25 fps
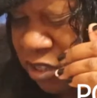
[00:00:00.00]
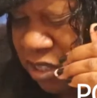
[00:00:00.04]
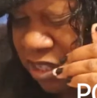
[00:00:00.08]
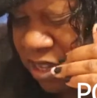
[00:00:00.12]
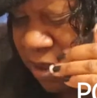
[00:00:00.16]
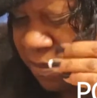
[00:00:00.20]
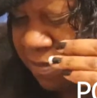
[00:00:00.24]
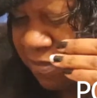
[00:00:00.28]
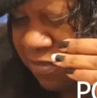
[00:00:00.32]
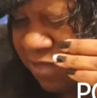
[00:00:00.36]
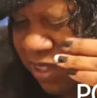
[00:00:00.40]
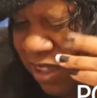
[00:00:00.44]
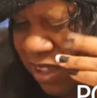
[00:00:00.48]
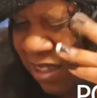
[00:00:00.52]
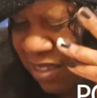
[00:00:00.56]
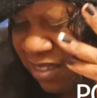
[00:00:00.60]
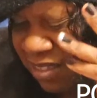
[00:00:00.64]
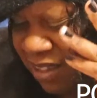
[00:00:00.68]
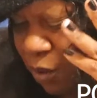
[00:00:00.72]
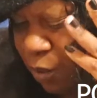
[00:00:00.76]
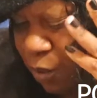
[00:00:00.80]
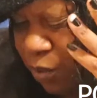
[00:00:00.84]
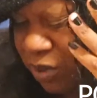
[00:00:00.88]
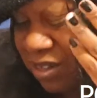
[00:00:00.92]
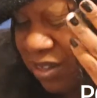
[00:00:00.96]
something
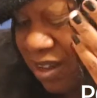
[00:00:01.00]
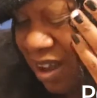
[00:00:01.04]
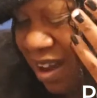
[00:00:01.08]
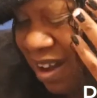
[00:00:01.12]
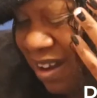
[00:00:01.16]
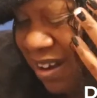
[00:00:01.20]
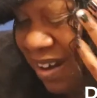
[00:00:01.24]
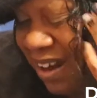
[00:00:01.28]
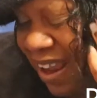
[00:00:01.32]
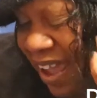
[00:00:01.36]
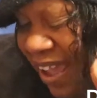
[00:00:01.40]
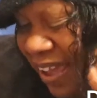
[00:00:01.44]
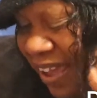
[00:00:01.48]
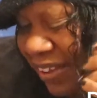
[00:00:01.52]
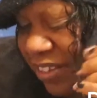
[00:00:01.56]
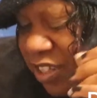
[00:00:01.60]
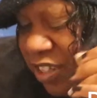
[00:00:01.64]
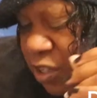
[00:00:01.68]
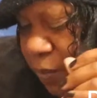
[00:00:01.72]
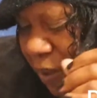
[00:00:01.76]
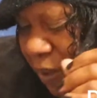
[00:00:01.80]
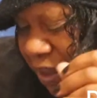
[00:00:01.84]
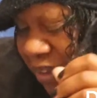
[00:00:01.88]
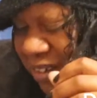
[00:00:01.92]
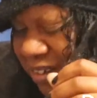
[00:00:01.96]
that was
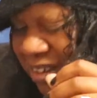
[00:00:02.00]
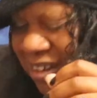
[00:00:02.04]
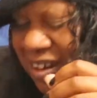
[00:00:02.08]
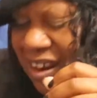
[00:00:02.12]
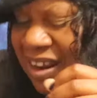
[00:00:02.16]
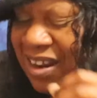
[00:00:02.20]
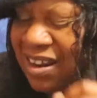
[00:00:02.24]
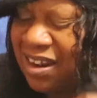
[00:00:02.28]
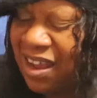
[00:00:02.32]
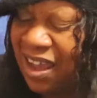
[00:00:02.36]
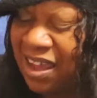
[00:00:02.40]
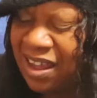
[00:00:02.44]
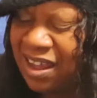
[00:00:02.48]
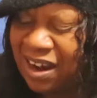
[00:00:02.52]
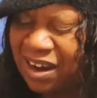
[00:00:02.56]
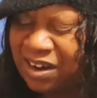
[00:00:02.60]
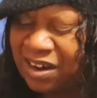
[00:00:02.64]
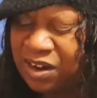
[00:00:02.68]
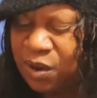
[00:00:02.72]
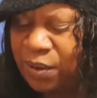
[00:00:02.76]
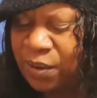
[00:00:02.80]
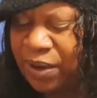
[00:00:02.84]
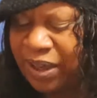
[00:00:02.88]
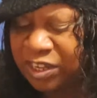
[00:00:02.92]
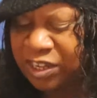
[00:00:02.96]
unexpected. And I
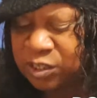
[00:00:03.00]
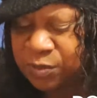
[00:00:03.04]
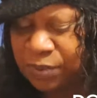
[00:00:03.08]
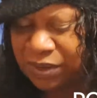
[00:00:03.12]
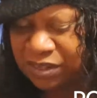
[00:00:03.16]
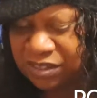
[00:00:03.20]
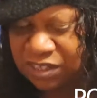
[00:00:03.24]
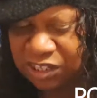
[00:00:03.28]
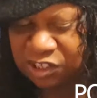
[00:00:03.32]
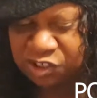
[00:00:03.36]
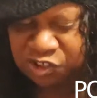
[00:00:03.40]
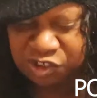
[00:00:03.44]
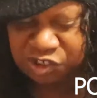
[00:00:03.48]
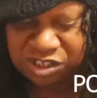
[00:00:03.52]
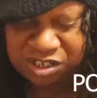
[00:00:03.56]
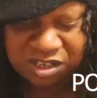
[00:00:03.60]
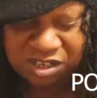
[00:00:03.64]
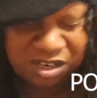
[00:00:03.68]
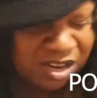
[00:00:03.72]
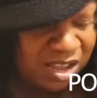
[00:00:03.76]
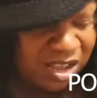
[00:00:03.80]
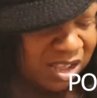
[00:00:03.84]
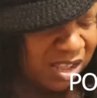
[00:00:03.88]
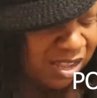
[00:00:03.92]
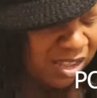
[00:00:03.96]
know
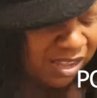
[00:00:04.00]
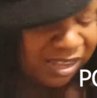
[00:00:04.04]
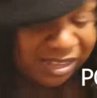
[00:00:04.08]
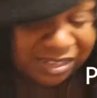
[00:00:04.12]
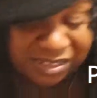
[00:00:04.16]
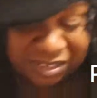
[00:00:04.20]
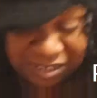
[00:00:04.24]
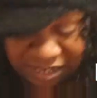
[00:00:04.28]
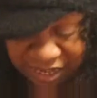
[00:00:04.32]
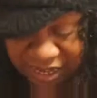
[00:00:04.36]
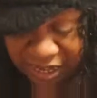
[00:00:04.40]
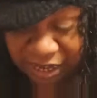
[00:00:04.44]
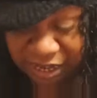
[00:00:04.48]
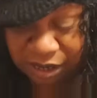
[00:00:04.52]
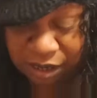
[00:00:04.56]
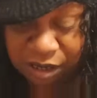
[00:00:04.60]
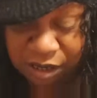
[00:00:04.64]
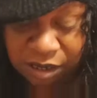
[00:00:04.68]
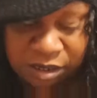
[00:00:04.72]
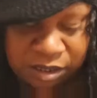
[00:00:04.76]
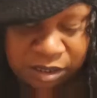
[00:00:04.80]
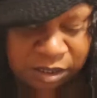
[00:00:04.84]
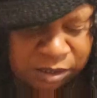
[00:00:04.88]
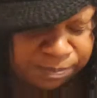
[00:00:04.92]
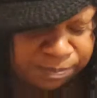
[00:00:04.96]
expectation is
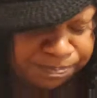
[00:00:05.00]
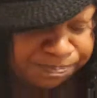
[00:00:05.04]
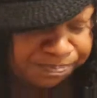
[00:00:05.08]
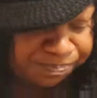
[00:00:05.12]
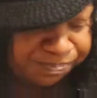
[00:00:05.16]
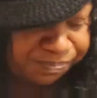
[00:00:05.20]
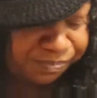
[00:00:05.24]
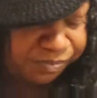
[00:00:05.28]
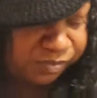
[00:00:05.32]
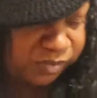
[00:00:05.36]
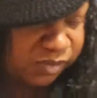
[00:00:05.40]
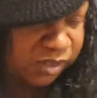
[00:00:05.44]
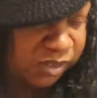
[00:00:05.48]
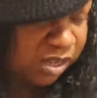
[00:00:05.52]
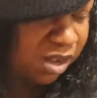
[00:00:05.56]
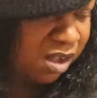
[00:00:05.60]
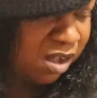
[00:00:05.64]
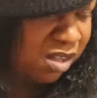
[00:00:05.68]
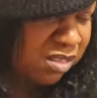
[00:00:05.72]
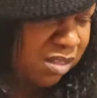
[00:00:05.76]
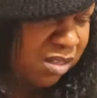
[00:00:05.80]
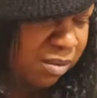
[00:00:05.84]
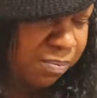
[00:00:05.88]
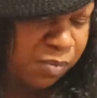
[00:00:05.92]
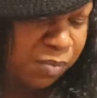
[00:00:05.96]
here
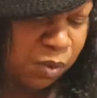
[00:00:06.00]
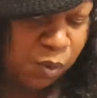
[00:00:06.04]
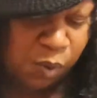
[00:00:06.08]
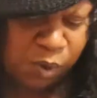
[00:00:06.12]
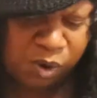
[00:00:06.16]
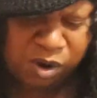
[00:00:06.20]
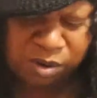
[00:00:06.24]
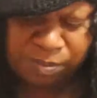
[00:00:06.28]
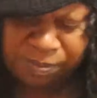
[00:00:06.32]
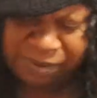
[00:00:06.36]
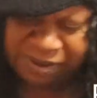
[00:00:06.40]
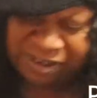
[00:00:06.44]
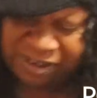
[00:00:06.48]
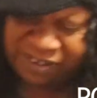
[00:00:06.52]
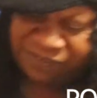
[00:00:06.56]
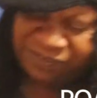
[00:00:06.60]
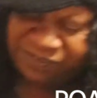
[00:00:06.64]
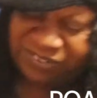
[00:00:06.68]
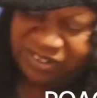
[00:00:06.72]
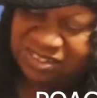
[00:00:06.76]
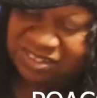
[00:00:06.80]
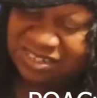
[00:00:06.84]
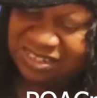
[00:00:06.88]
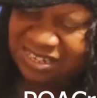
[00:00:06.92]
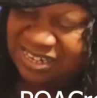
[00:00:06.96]
on the board, but it
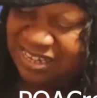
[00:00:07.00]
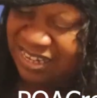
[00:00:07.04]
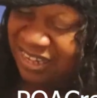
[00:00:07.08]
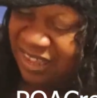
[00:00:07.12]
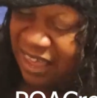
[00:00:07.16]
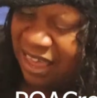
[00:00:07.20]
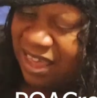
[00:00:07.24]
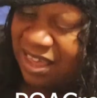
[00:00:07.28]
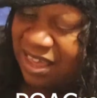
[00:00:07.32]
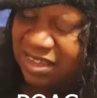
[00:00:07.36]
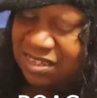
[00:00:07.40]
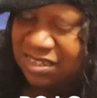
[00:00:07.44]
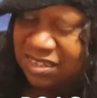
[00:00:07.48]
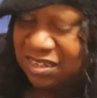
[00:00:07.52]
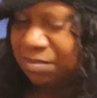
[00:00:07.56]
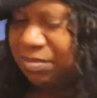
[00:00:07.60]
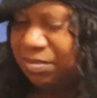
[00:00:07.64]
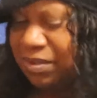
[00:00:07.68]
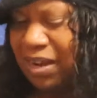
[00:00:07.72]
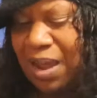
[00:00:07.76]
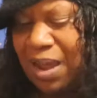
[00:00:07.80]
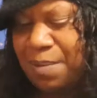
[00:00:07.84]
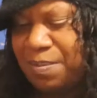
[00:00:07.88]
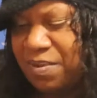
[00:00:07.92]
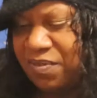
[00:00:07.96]
feels like some
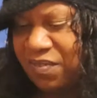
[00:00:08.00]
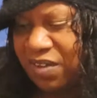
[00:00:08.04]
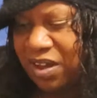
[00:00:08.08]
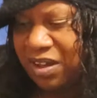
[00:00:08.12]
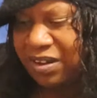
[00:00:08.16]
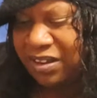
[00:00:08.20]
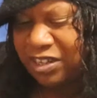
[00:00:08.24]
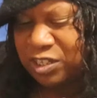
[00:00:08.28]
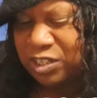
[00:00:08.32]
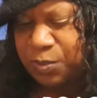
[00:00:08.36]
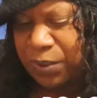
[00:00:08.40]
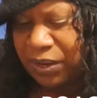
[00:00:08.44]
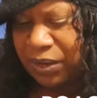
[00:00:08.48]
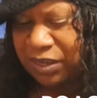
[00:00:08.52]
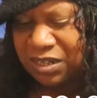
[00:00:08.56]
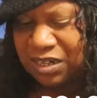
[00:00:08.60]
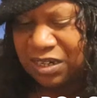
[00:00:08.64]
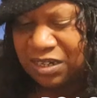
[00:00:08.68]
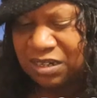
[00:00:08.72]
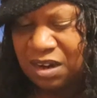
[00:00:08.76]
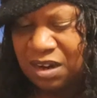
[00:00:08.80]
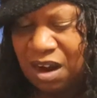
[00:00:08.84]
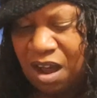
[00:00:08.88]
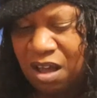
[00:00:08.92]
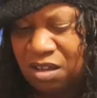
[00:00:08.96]
type of
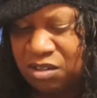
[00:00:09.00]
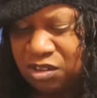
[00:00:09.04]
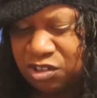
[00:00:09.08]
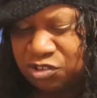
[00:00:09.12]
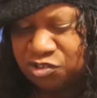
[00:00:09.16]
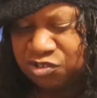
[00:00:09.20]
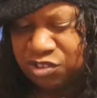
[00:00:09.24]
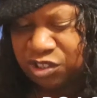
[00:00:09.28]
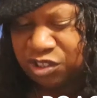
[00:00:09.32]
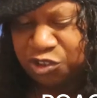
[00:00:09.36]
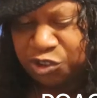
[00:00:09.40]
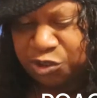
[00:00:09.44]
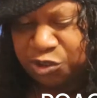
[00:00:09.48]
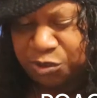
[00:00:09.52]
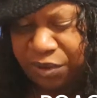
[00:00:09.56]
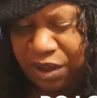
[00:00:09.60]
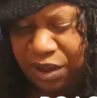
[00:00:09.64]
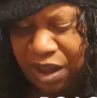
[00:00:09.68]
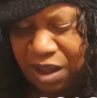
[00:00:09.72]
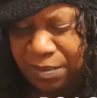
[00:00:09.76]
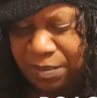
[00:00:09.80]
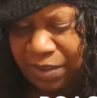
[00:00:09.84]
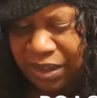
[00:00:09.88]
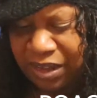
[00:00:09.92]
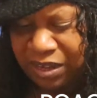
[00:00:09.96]
unexpected knowledge that you
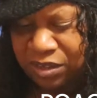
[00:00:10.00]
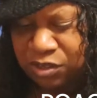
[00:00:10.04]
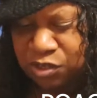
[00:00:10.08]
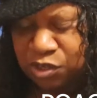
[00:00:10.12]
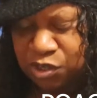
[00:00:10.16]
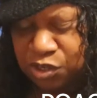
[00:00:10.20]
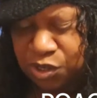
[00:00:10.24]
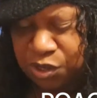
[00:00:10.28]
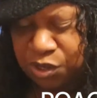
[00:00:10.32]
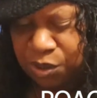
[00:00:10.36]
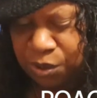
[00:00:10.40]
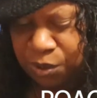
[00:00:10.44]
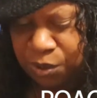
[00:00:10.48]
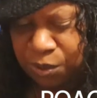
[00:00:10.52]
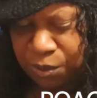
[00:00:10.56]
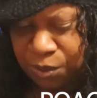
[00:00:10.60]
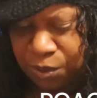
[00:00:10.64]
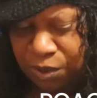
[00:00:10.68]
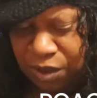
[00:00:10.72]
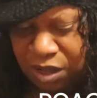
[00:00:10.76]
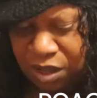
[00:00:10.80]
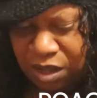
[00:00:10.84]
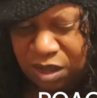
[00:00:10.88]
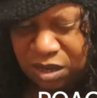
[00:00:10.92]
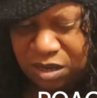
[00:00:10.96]
come into.
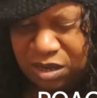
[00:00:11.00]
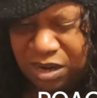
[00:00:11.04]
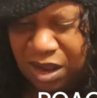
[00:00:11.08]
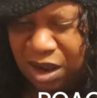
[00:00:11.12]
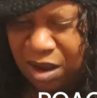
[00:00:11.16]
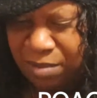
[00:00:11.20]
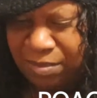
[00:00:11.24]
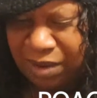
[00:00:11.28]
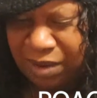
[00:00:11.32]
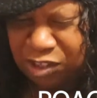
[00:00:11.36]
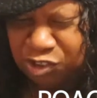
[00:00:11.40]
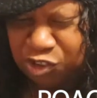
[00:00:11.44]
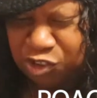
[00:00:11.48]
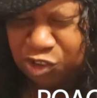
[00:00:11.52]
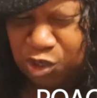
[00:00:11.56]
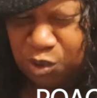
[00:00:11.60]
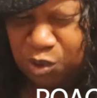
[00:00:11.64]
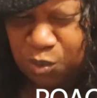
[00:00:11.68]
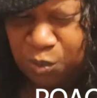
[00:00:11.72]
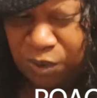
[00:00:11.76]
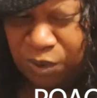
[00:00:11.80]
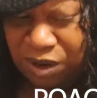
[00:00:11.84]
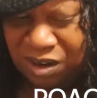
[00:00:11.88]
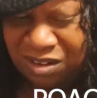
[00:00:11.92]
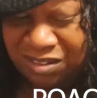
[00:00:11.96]
Now, I'm not sure
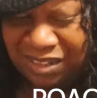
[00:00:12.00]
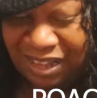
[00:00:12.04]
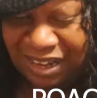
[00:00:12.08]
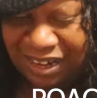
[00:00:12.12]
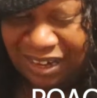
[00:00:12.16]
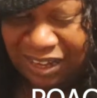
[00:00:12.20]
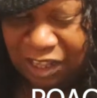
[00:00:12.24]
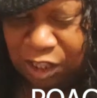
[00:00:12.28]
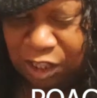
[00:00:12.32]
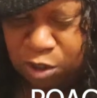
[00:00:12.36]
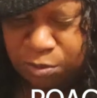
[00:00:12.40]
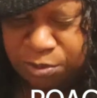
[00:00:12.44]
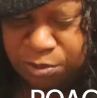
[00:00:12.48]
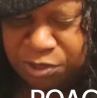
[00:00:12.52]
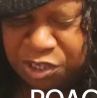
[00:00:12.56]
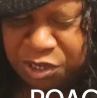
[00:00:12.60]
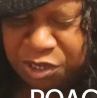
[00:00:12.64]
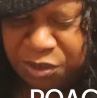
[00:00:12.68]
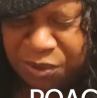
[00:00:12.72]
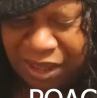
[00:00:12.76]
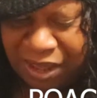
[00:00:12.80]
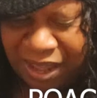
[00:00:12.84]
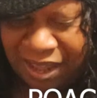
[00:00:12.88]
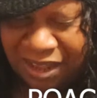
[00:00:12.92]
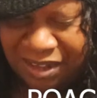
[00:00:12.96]
where that helps
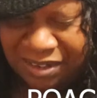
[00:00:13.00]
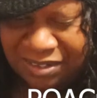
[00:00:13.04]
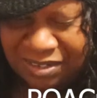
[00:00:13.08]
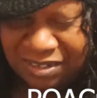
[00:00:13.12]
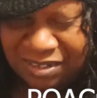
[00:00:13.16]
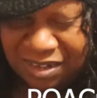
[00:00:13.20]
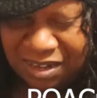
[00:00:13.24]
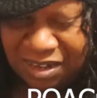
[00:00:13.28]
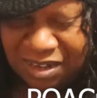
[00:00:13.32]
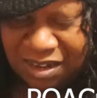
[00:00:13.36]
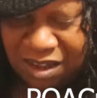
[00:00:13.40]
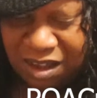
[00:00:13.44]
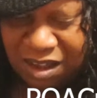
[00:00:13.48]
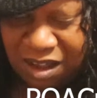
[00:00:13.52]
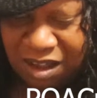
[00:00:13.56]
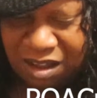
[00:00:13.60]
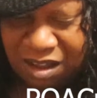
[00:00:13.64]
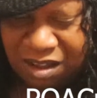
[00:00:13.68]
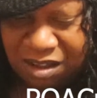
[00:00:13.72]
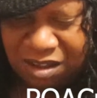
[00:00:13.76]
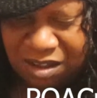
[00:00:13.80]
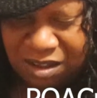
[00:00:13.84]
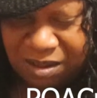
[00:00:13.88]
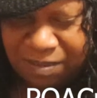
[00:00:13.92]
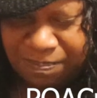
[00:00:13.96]
you yet.
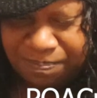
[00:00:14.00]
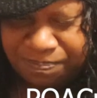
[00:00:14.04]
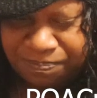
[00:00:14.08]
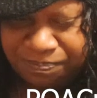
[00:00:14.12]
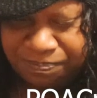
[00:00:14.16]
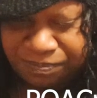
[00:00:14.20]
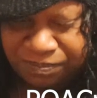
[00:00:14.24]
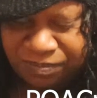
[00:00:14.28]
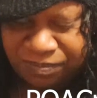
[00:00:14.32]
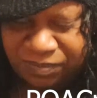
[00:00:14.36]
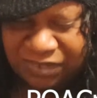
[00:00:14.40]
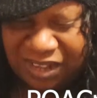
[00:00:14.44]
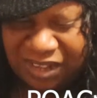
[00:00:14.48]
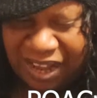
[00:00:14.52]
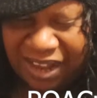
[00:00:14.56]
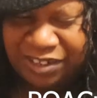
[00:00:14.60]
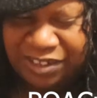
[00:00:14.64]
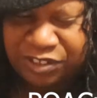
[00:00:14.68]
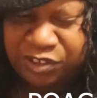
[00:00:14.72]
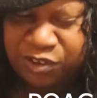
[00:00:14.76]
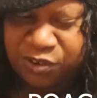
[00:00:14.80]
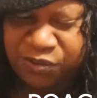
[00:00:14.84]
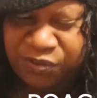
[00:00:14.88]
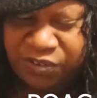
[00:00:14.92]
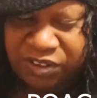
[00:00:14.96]
I
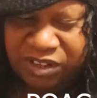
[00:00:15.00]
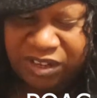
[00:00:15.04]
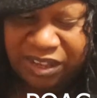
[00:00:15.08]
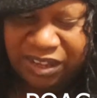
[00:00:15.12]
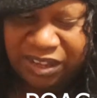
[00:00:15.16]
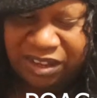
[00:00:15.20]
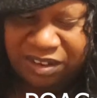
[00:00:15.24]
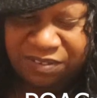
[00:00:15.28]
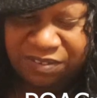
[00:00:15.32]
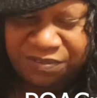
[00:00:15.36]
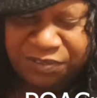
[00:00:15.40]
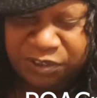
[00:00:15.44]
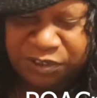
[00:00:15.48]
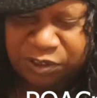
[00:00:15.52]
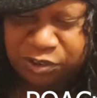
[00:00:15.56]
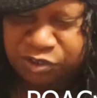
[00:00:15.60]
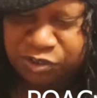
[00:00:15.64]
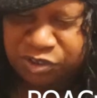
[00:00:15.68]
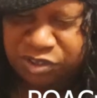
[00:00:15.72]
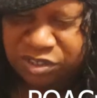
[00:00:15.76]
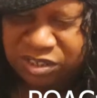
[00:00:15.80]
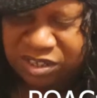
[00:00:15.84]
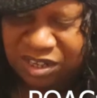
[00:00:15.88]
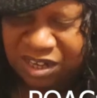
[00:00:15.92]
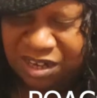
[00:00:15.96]
do feel like
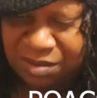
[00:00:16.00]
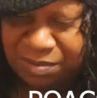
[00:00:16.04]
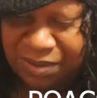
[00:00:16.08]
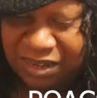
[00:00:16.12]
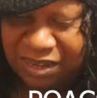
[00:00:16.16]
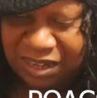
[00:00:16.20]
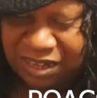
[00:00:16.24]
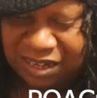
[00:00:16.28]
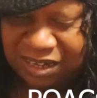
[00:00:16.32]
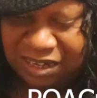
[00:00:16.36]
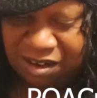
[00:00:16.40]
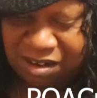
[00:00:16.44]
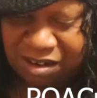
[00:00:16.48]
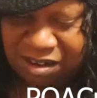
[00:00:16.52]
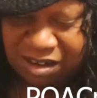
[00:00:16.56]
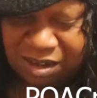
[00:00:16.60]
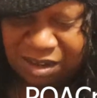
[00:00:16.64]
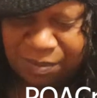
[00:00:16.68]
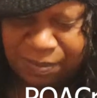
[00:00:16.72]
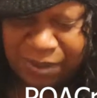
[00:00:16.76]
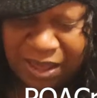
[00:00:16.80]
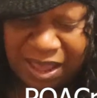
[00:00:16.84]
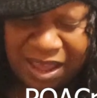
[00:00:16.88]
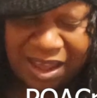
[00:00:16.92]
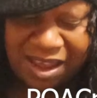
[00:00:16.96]
confusion's going to be cleared
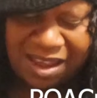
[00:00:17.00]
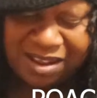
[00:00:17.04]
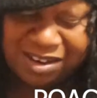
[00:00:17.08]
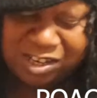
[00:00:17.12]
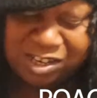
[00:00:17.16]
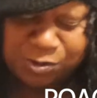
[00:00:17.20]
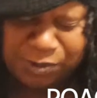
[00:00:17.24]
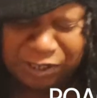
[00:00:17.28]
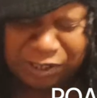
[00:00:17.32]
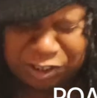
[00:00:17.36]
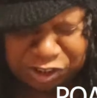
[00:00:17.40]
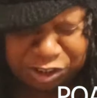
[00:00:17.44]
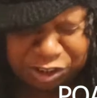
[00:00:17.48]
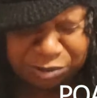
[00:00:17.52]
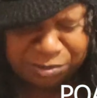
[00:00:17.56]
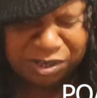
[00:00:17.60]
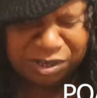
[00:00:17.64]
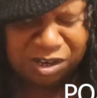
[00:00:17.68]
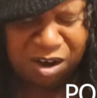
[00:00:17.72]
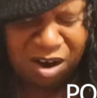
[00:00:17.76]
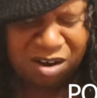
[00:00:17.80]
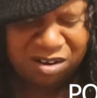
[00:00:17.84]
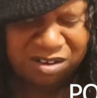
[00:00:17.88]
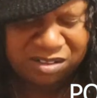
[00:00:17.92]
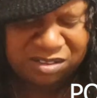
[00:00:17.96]
up, and especially
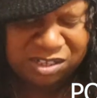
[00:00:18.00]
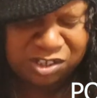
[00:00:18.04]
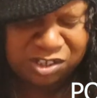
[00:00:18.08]
regarding